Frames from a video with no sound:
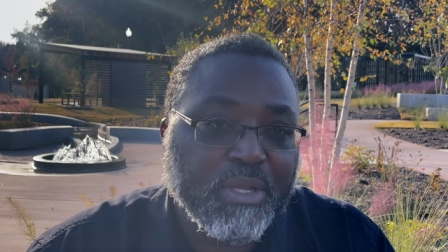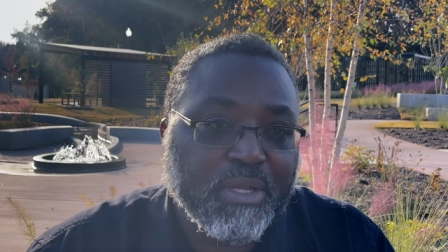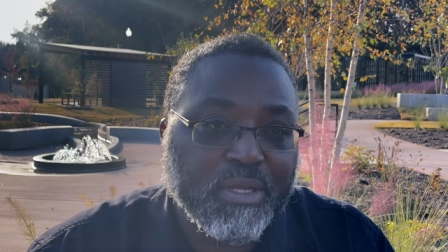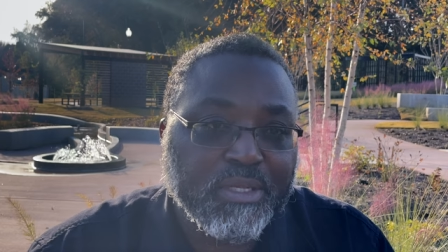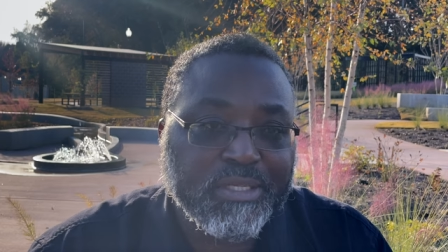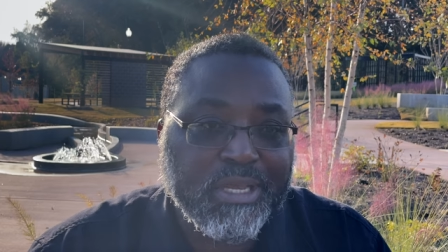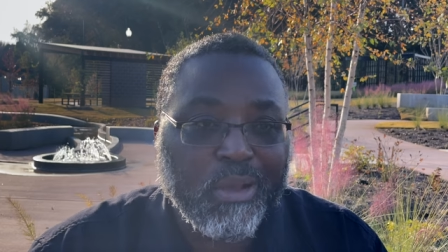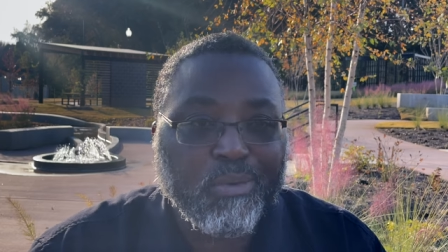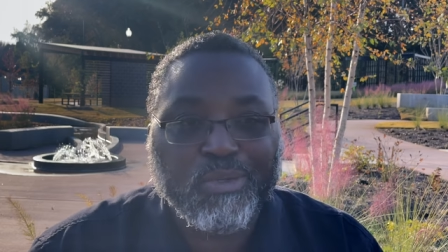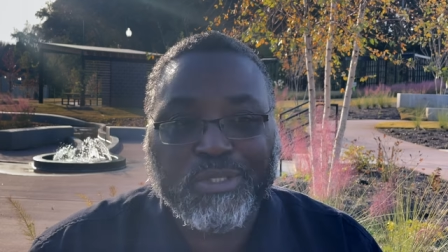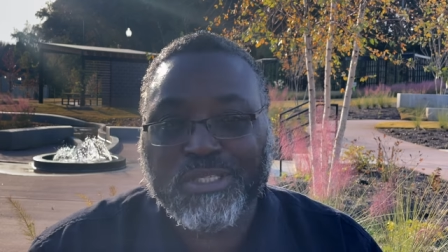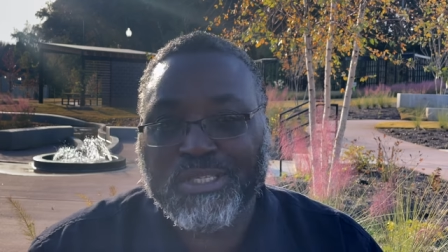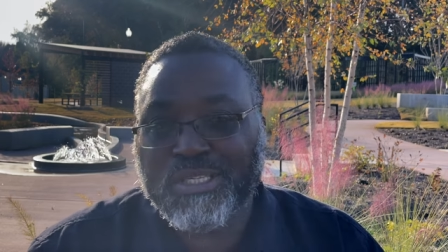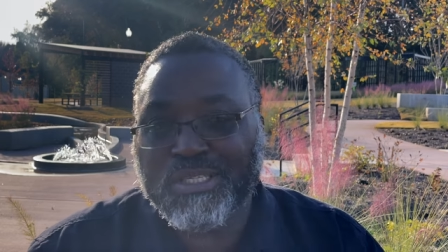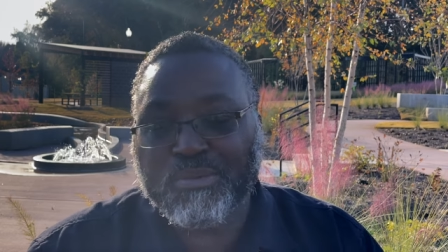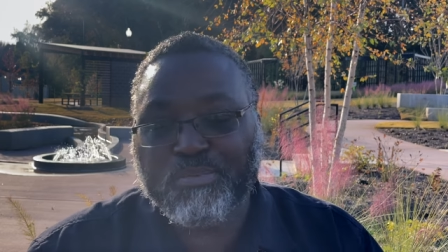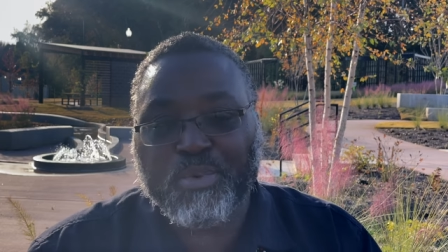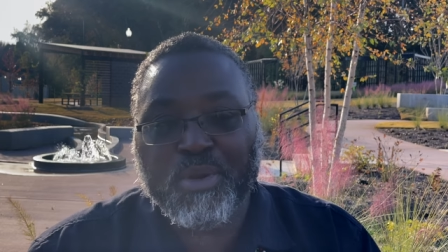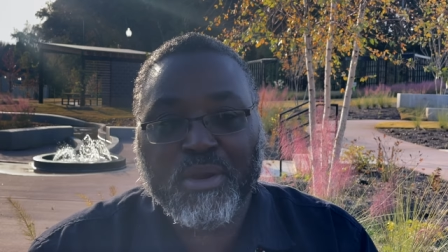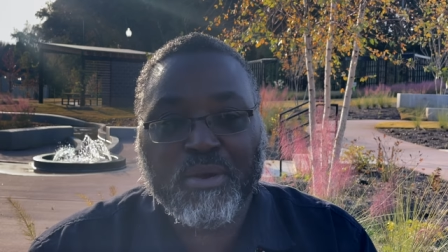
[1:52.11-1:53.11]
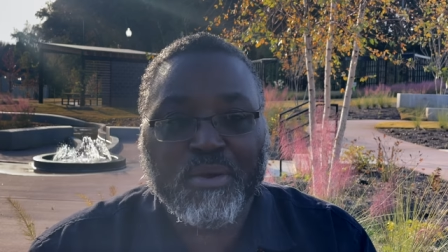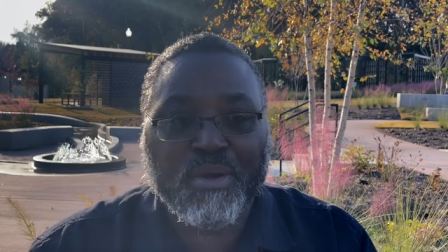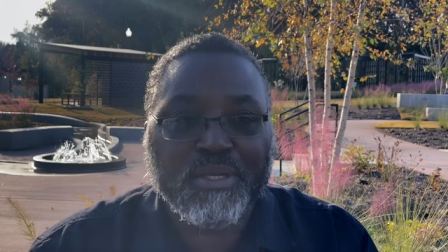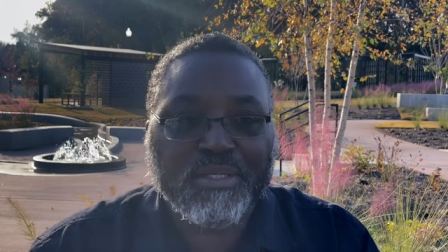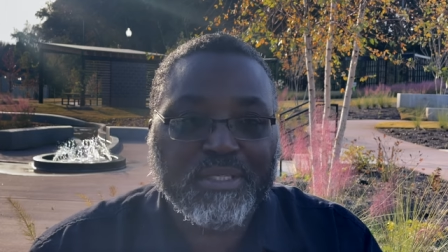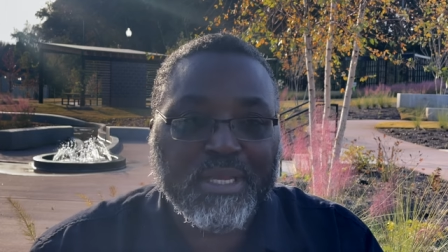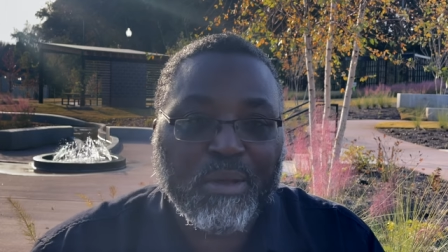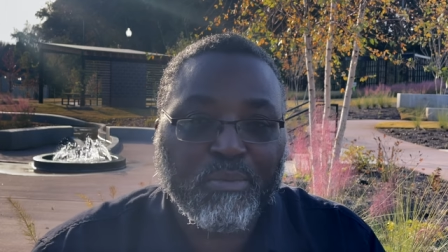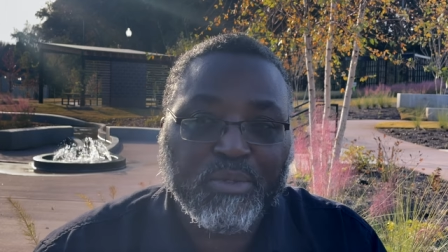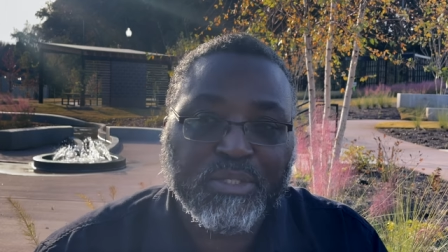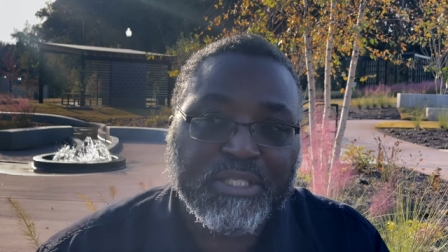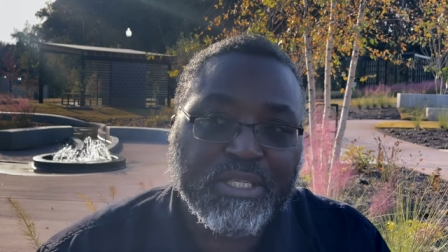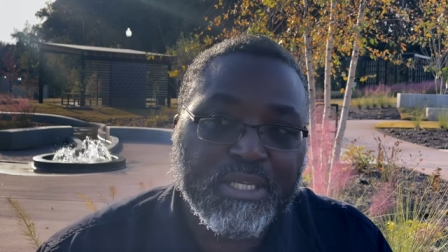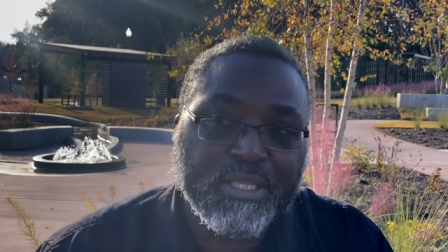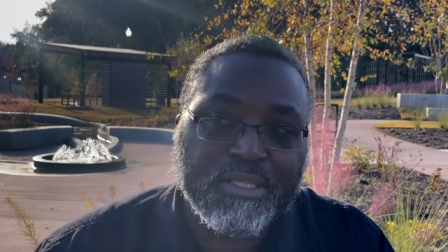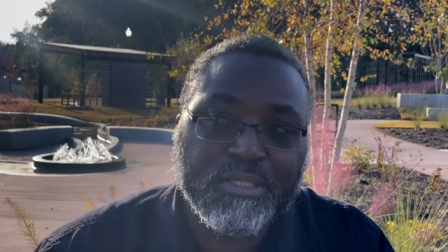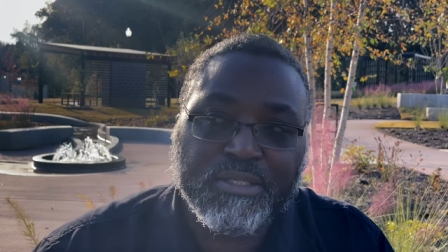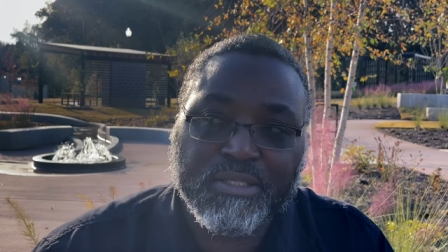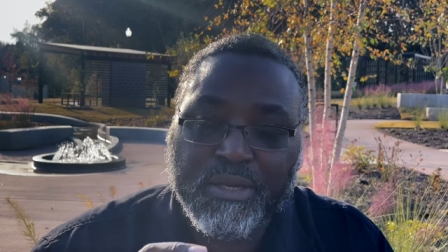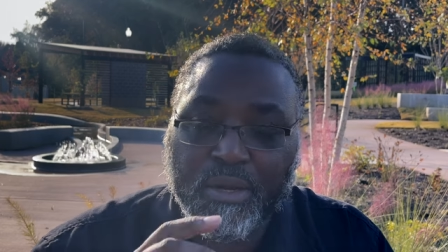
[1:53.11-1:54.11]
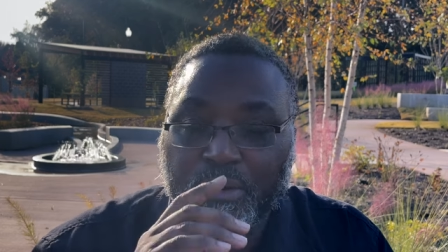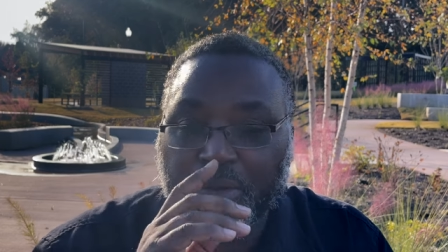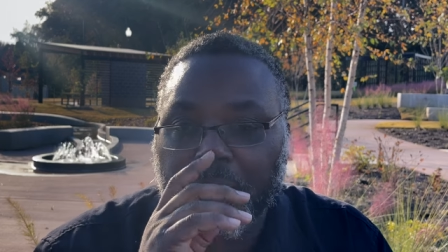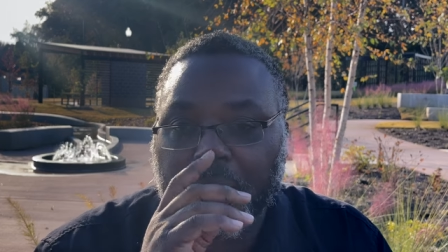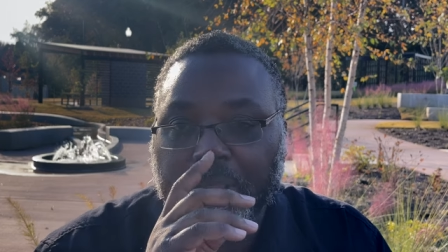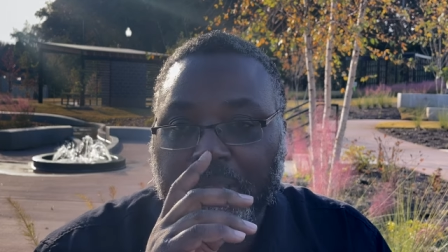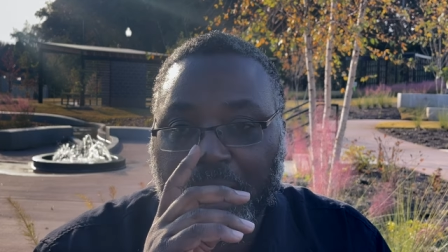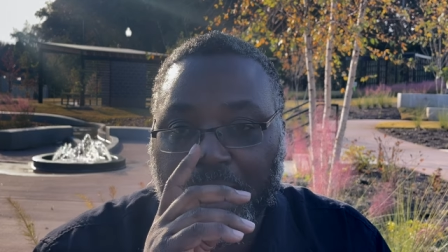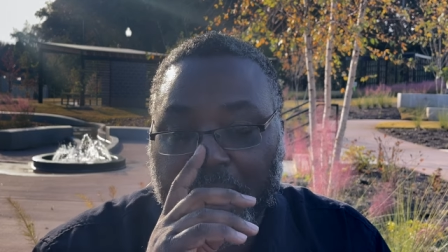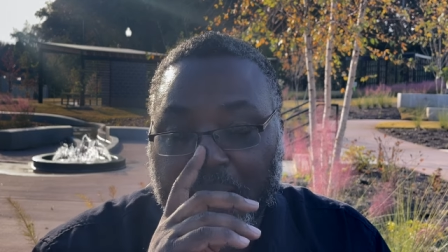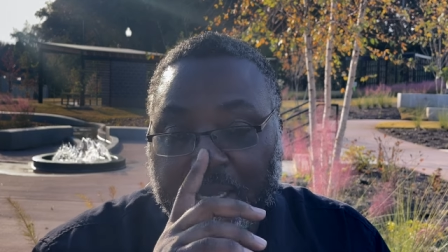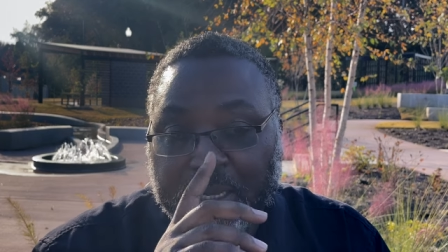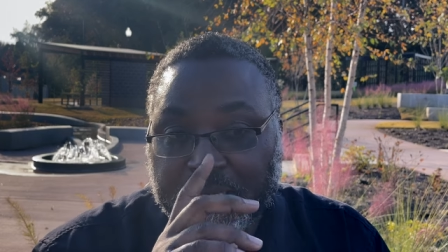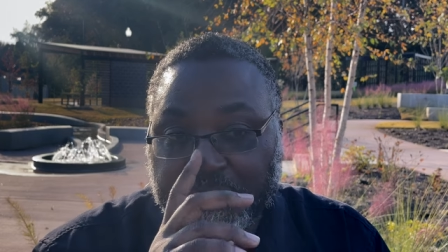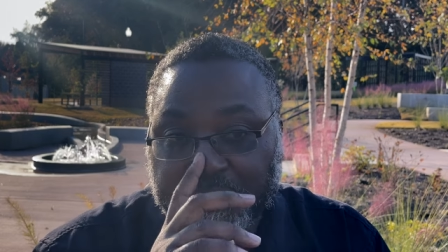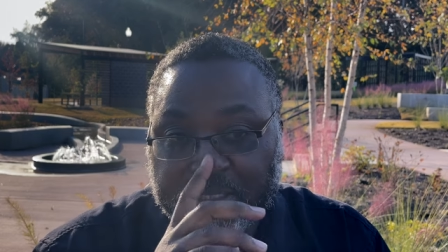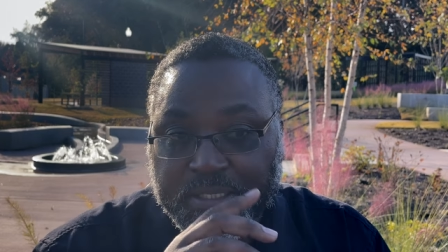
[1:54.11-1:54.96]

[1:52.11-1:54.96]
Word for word: because I would see spirits, I would see certain things